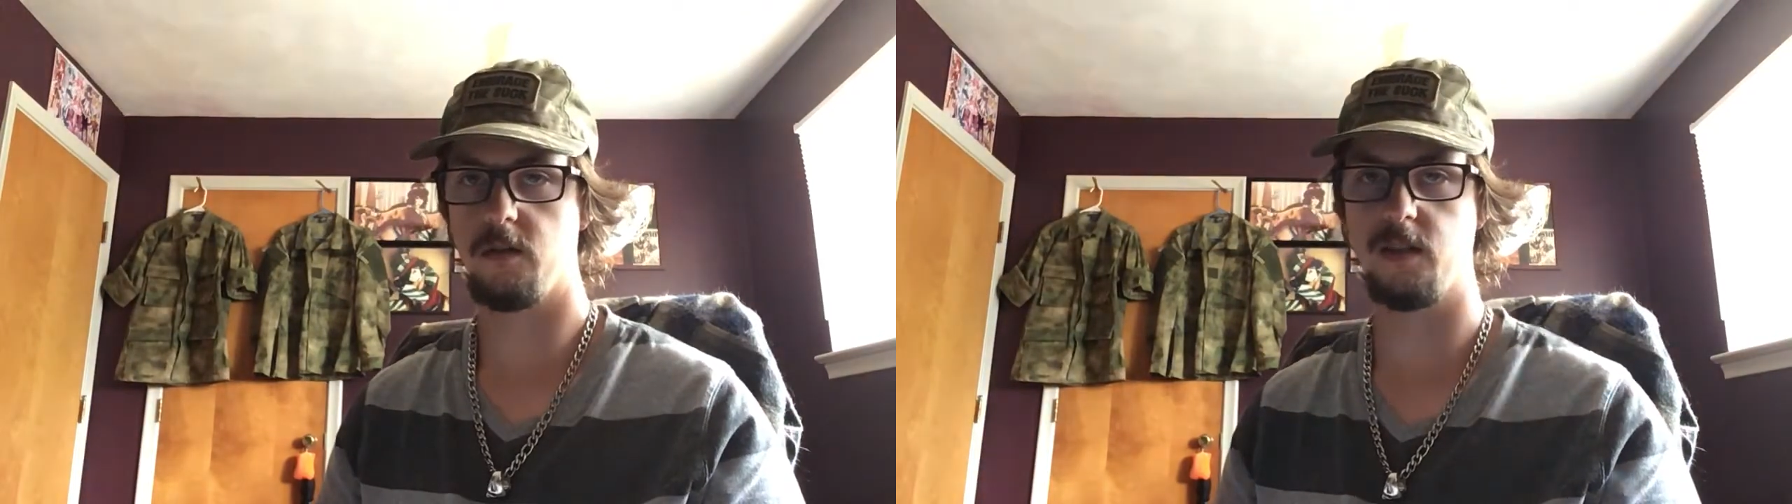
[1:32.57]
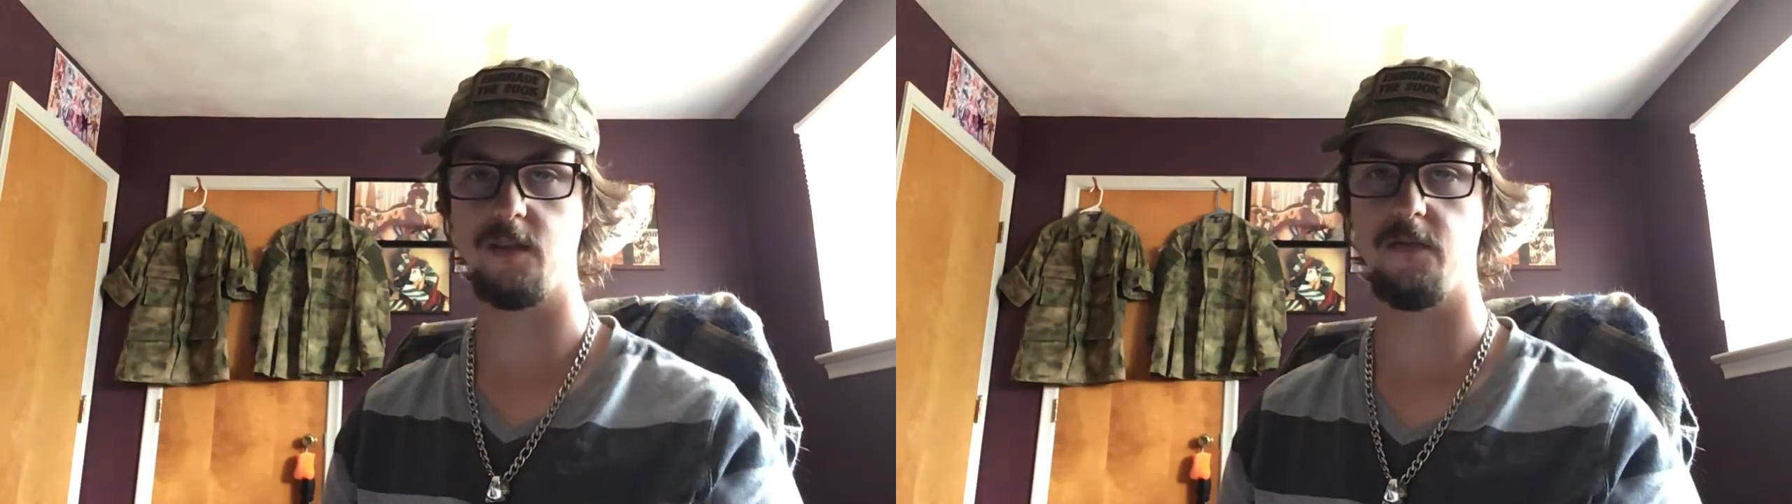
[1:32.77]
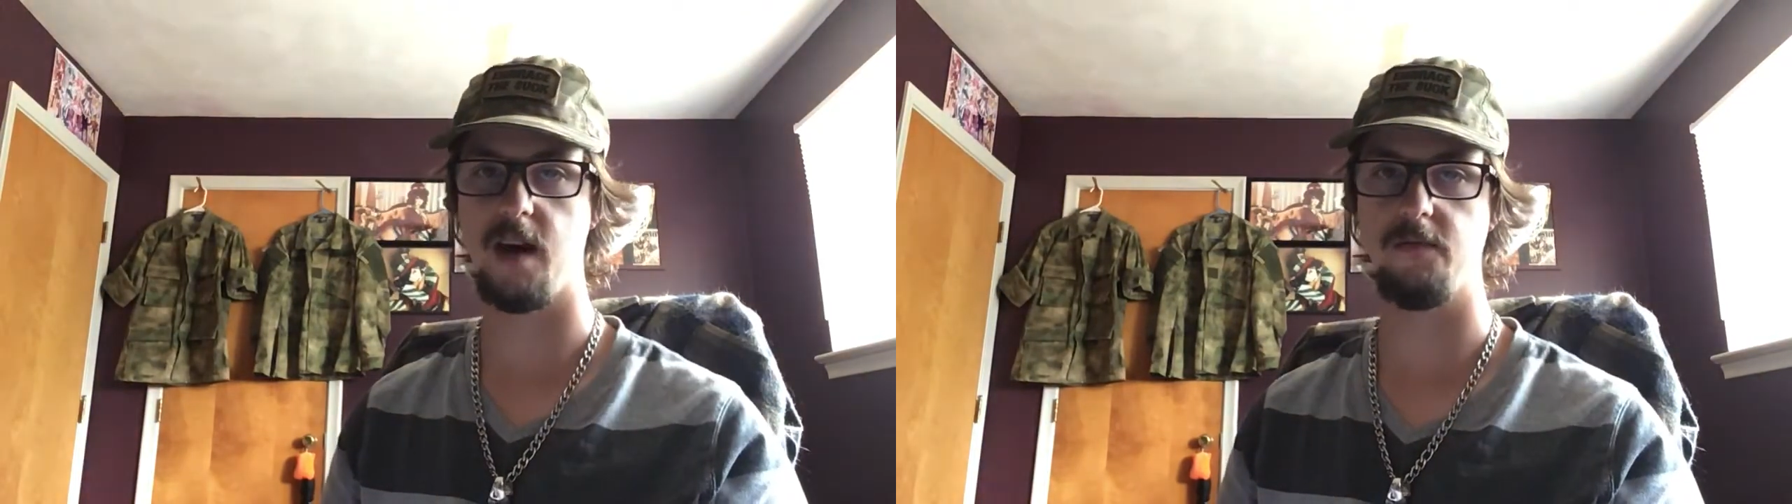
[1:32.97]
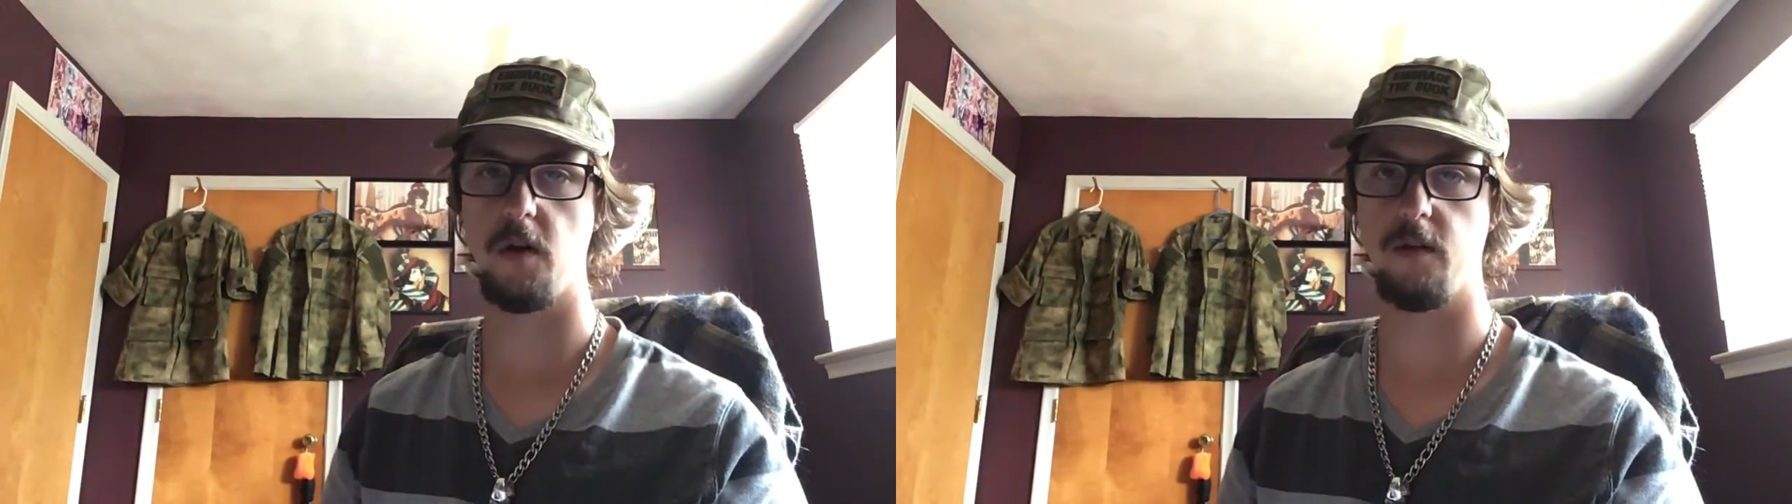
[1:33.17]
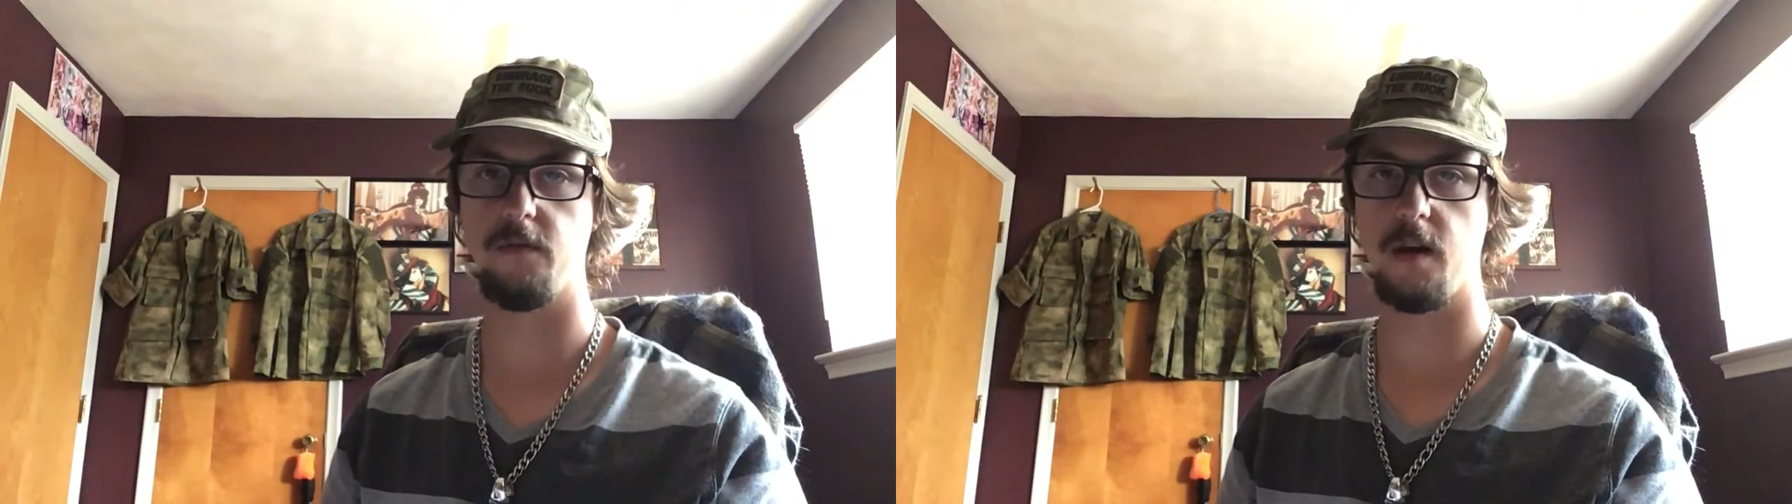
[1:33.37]

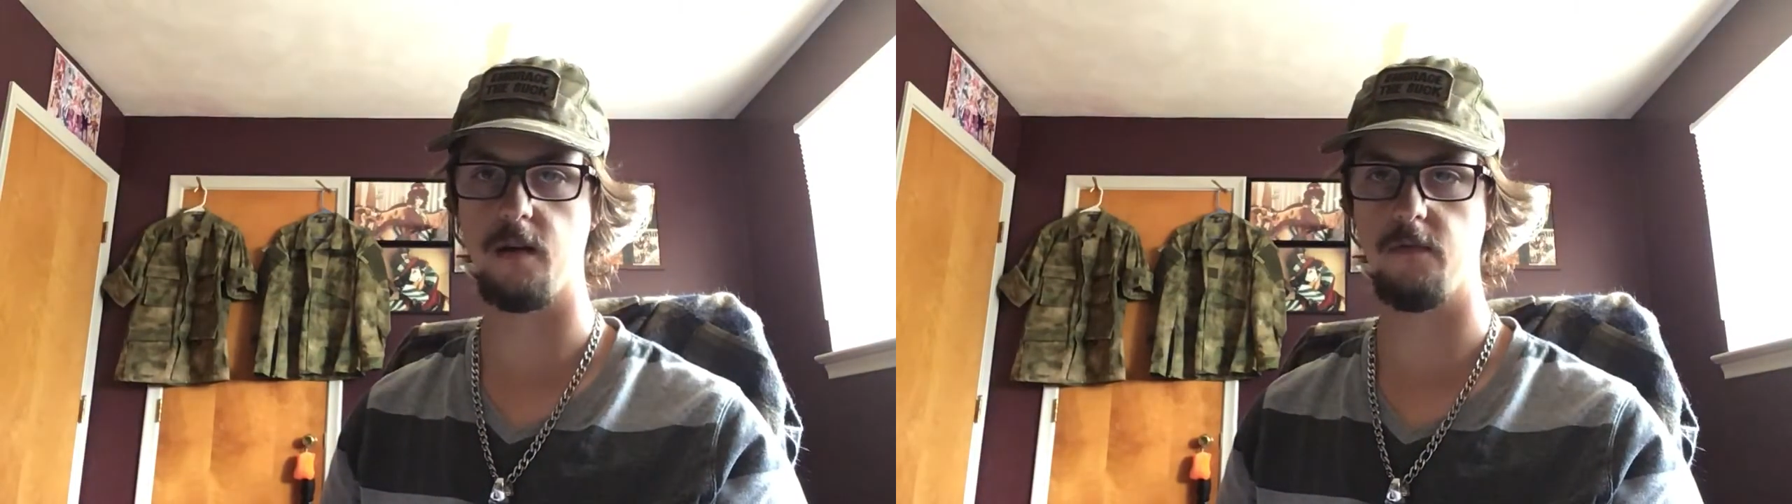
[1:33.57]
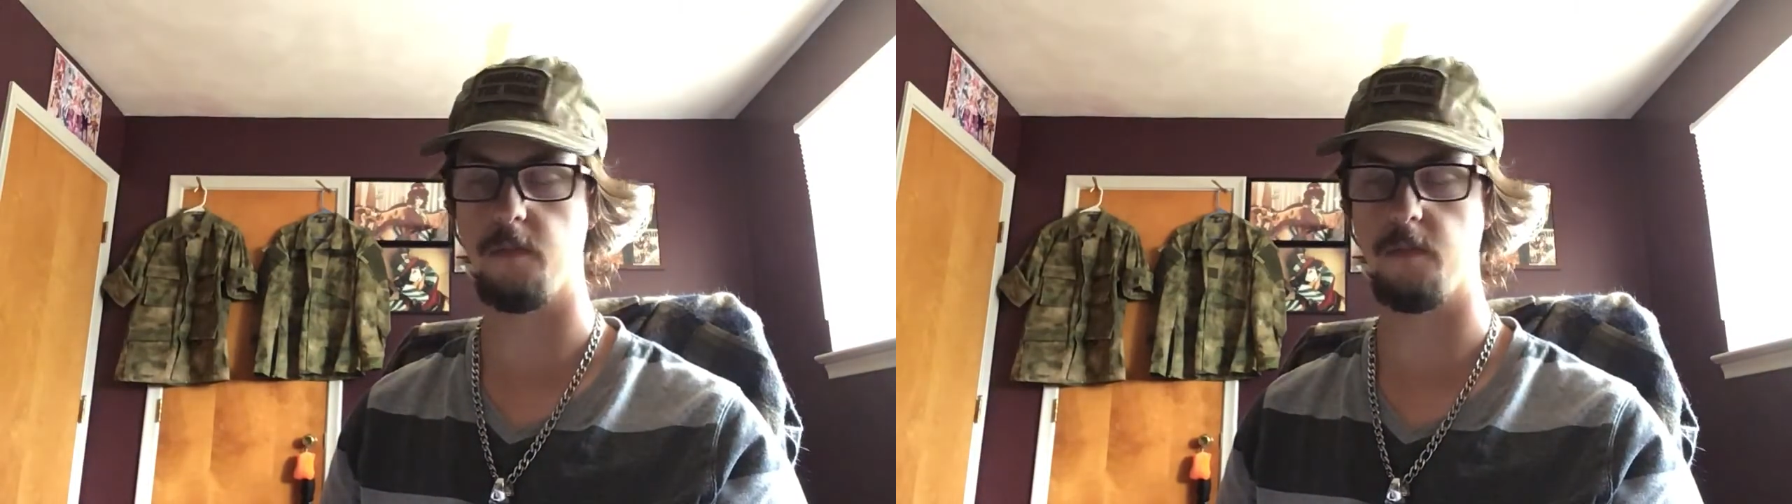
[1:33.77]
6535,